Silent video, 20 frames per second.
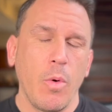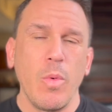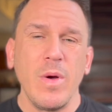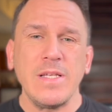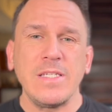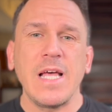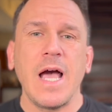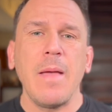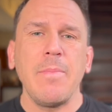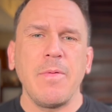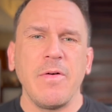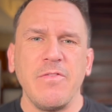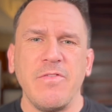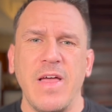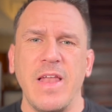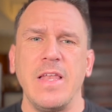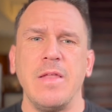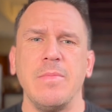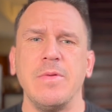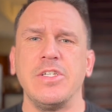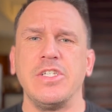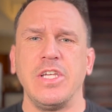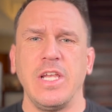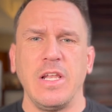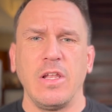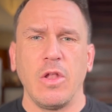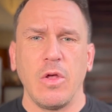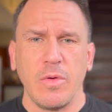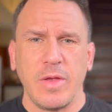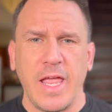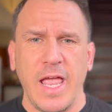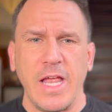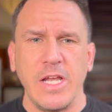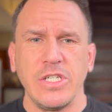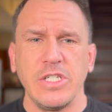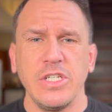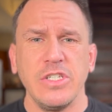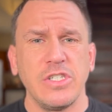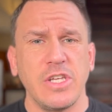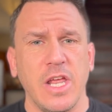What type of vending machine
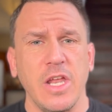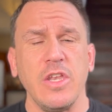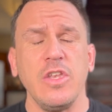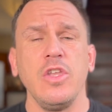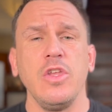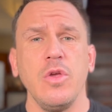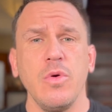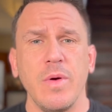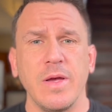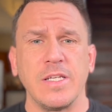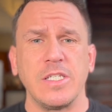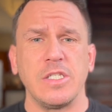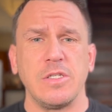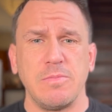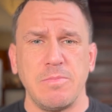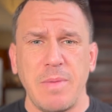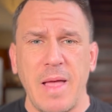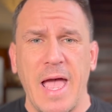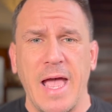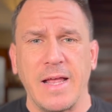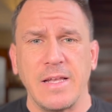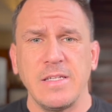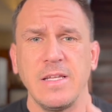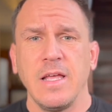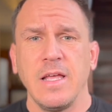locations can you expect